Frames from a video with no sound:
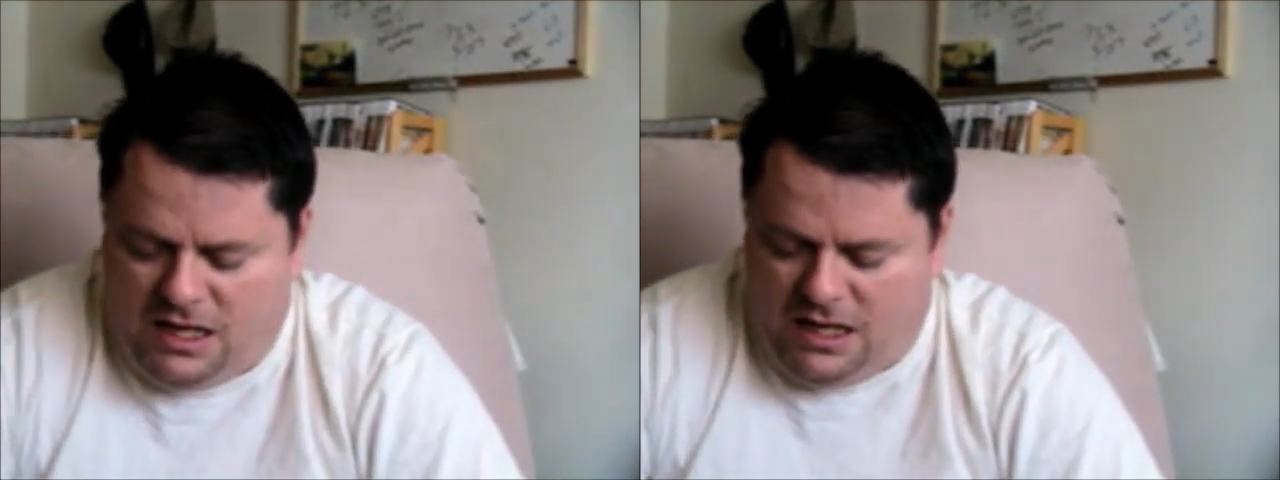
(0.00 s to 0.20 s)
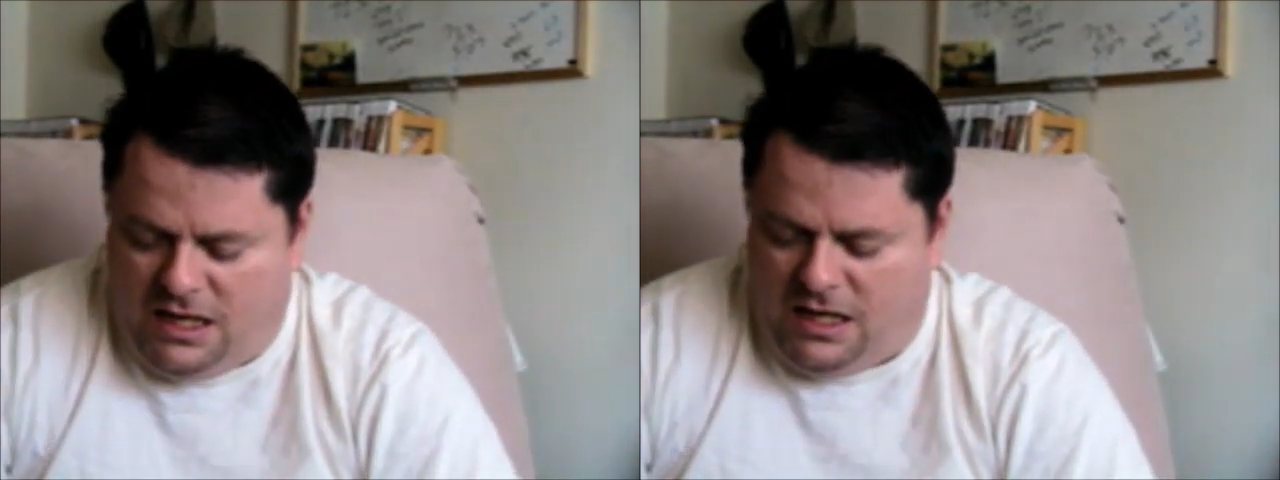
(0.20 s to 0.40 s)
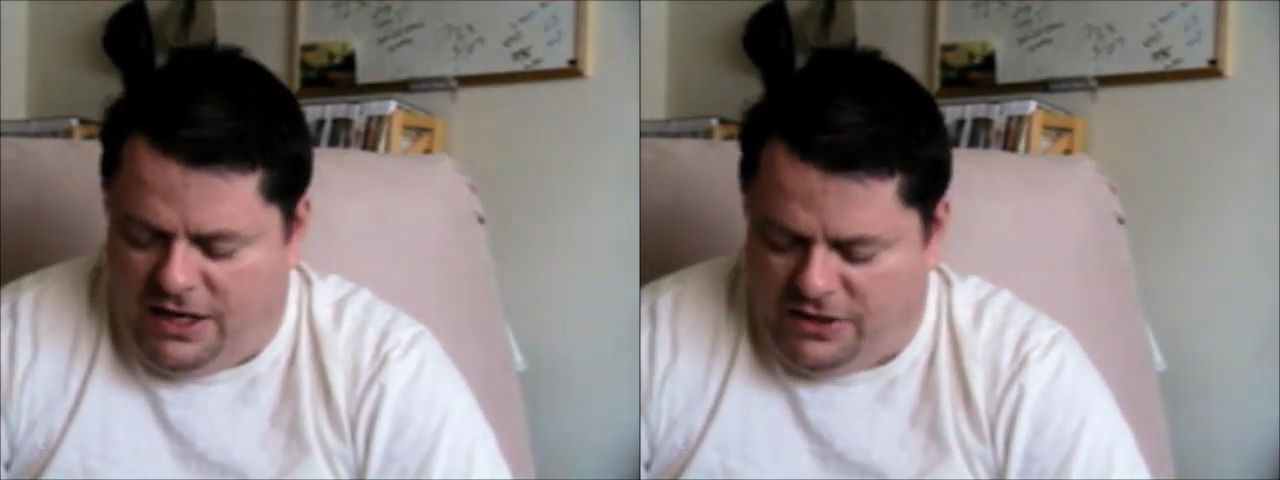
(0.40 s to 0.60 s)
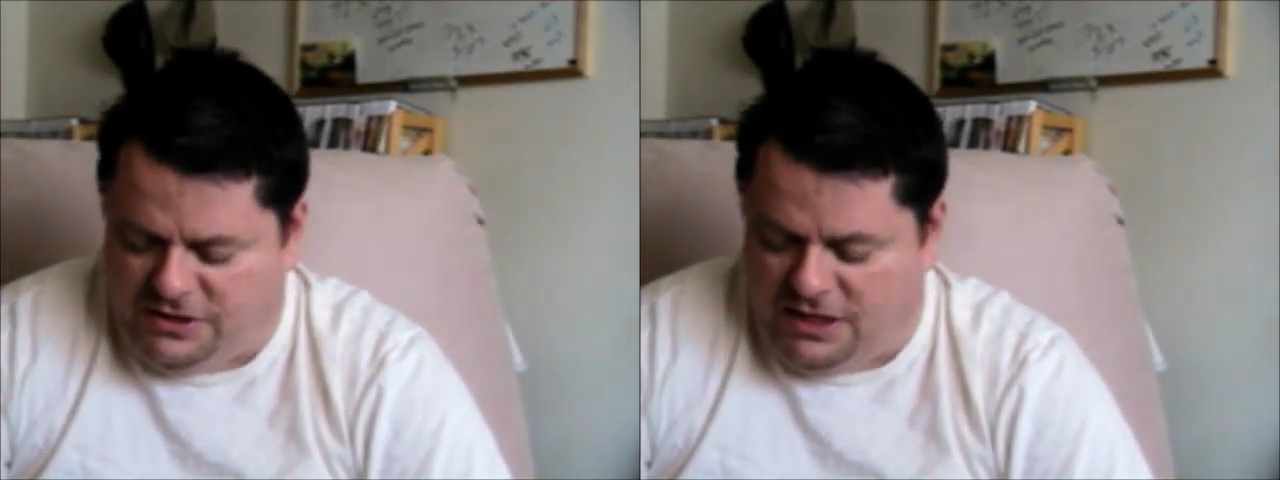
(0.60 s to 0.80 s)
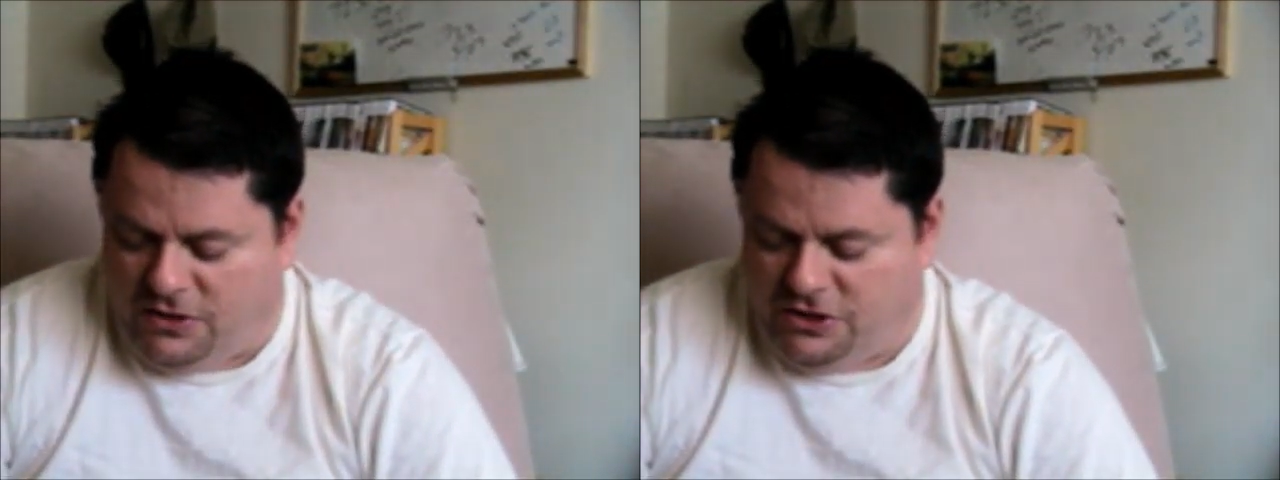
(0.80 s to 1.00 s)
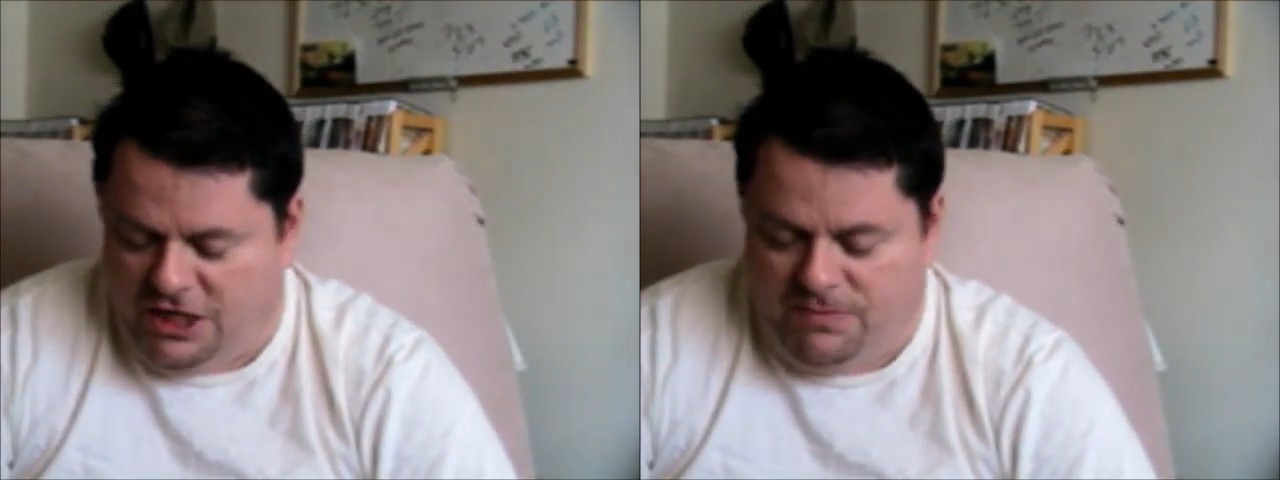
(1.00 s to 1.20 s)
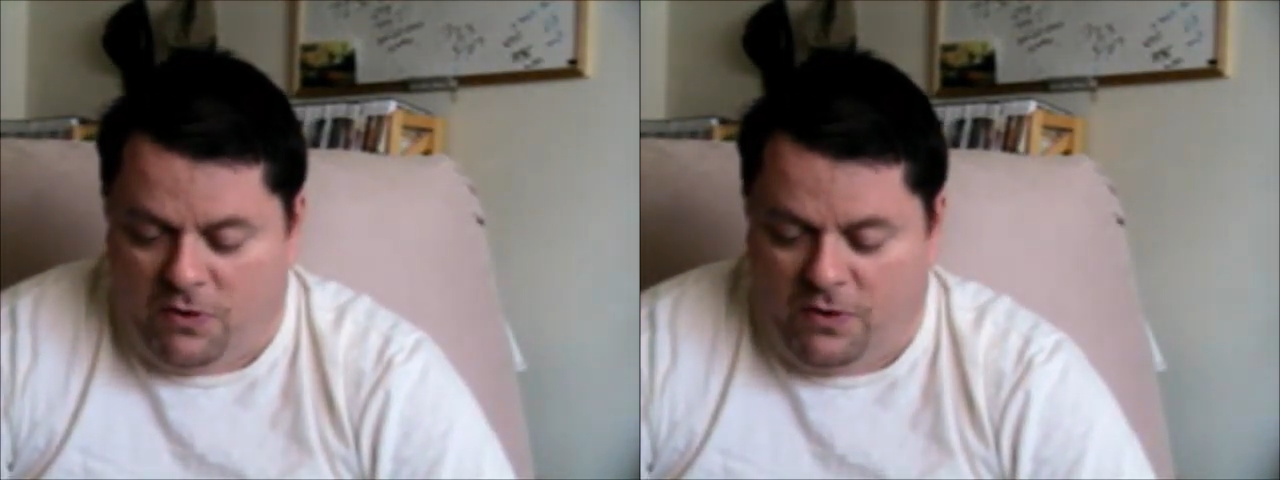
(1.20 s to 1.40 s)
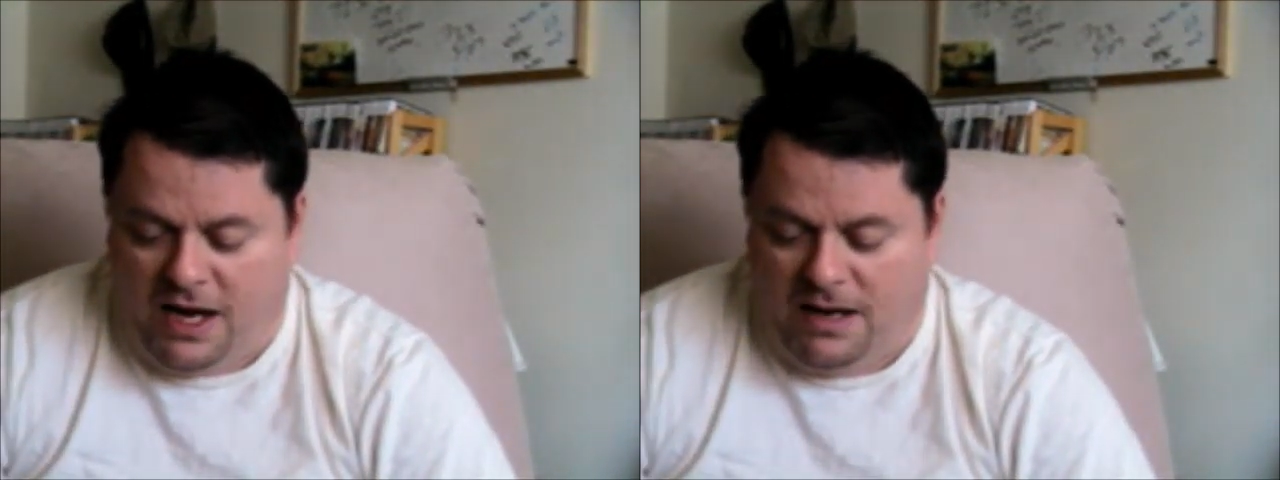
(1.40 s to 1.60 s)
Here's an El
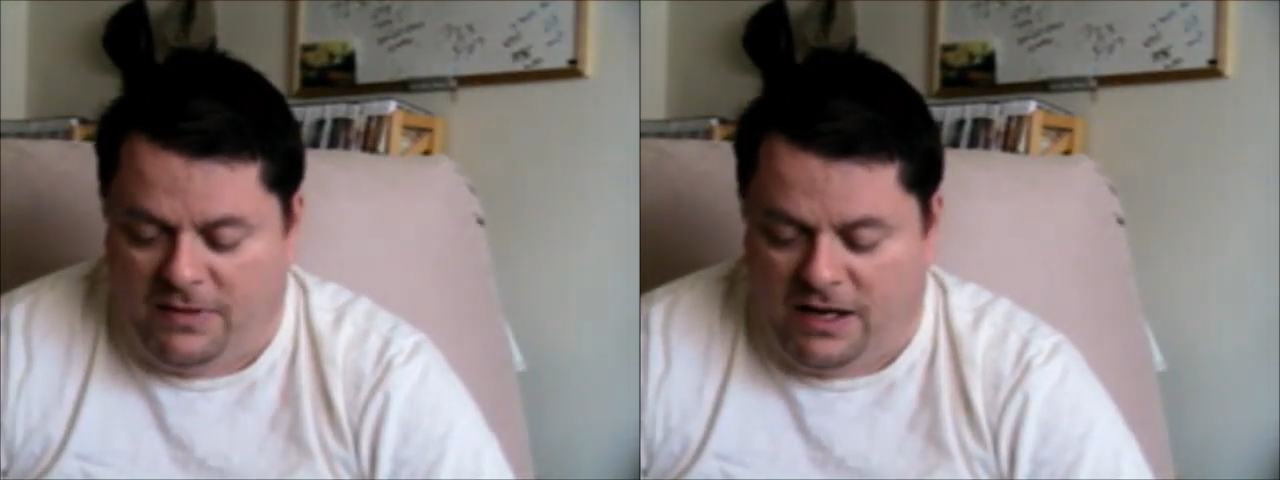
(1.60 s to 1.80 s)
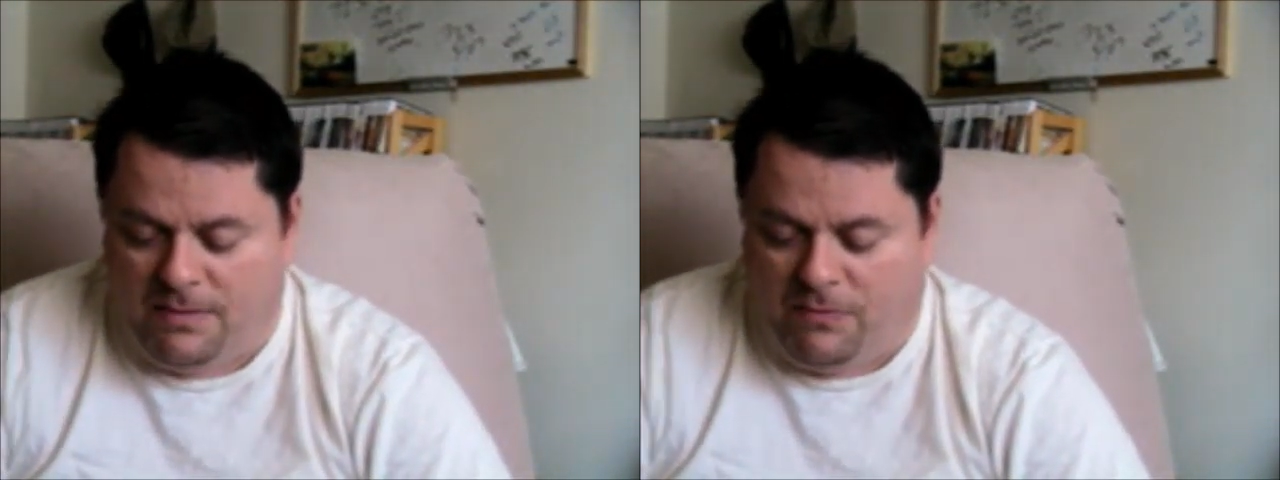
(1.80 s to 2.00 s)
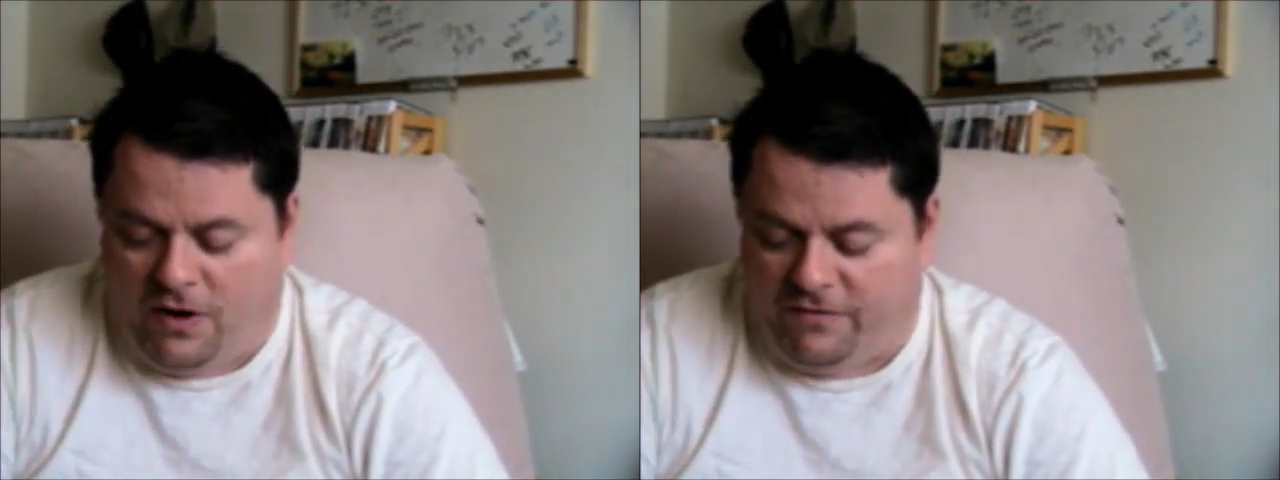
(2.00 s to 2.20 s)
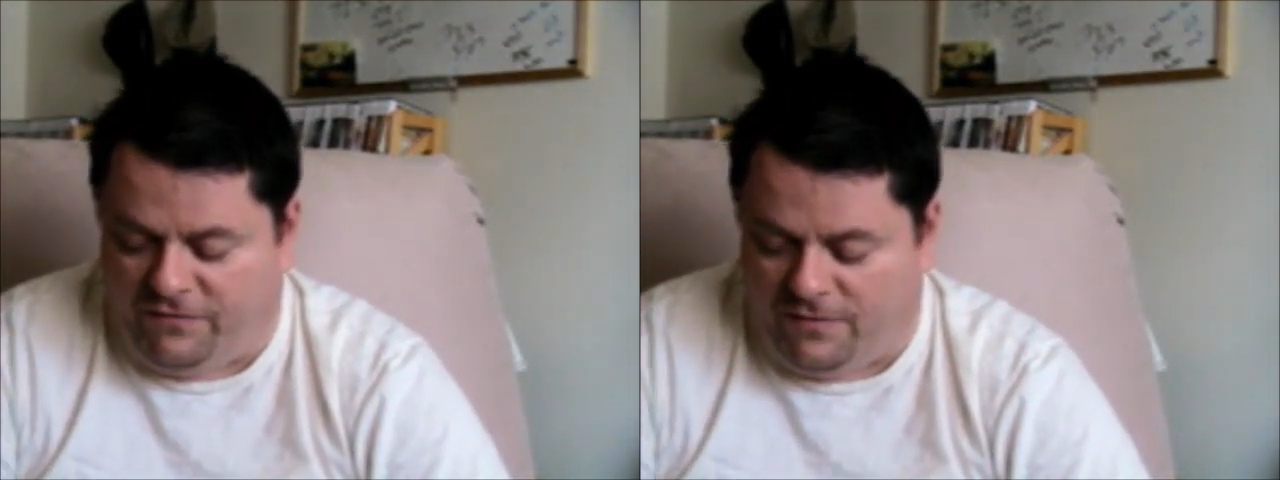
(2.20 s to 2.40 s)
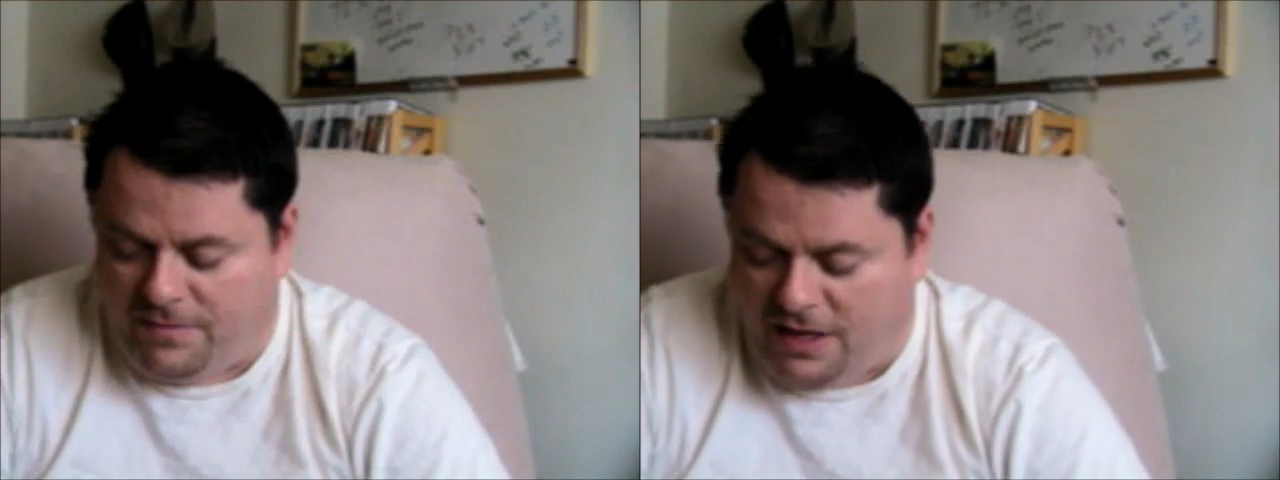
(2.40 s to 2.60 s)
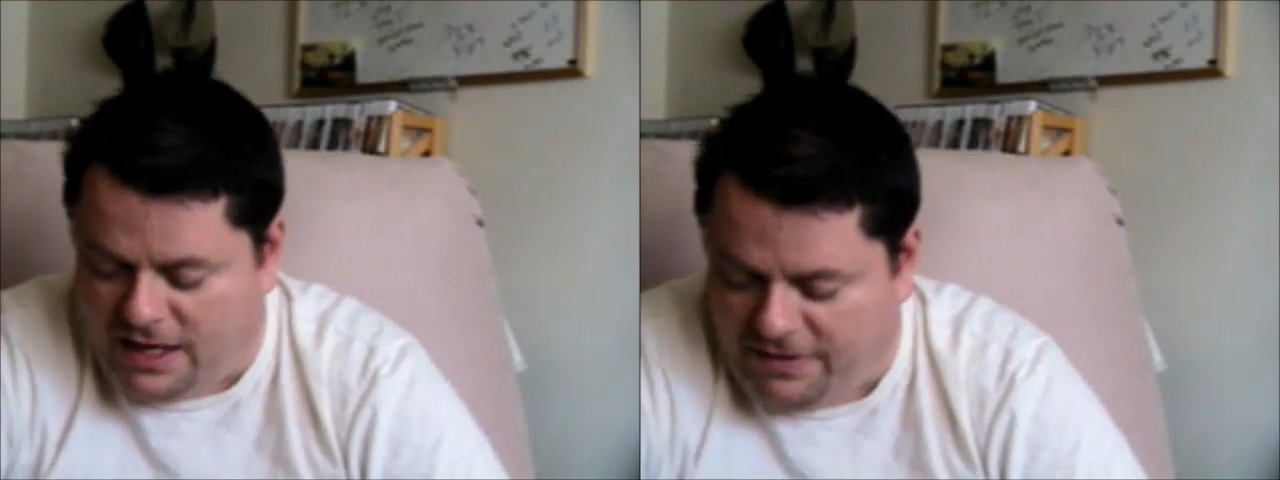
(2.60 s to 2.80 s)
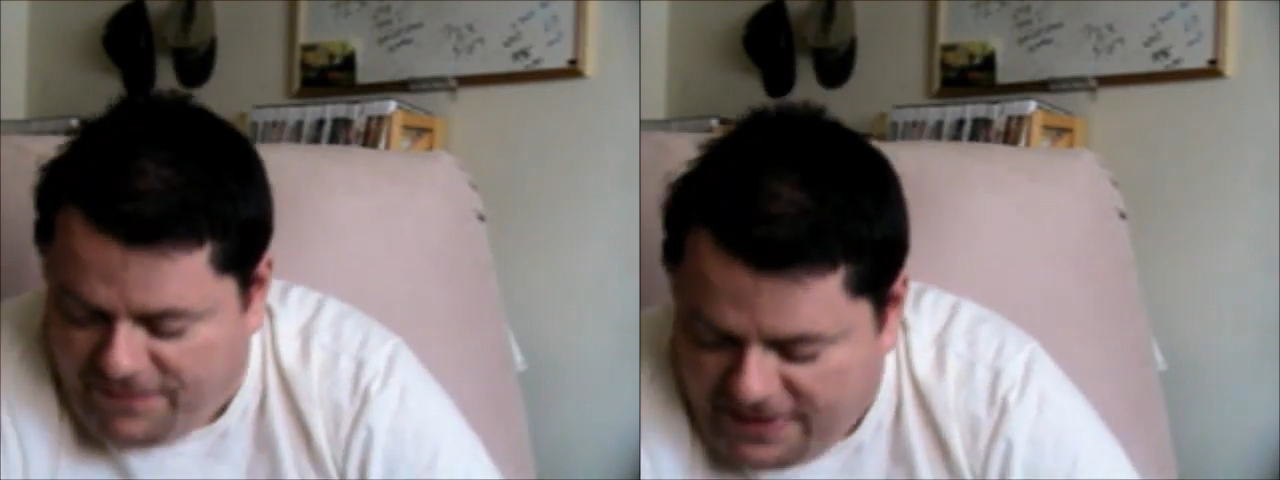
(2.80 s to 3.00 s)
Cheapo game that I bought from my, in